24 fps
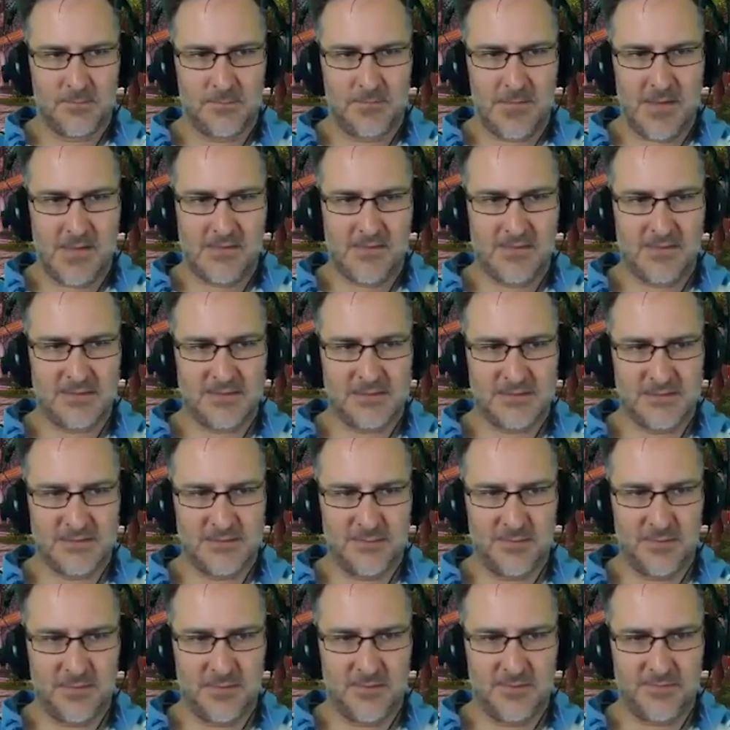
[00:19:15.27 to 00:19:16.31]
Man, this is a
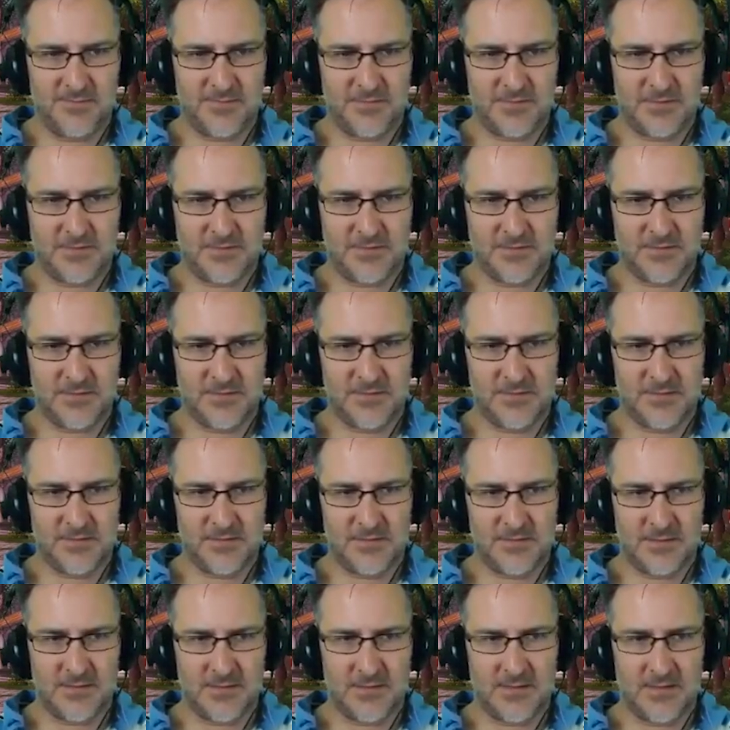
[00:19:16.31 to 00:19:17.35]
beautiful
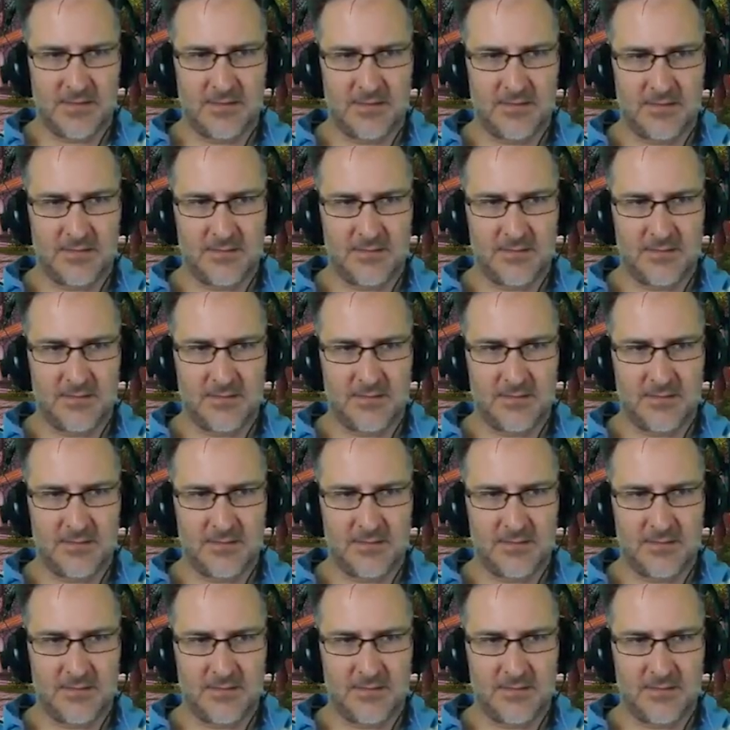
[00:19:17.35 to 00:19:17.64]
little uh,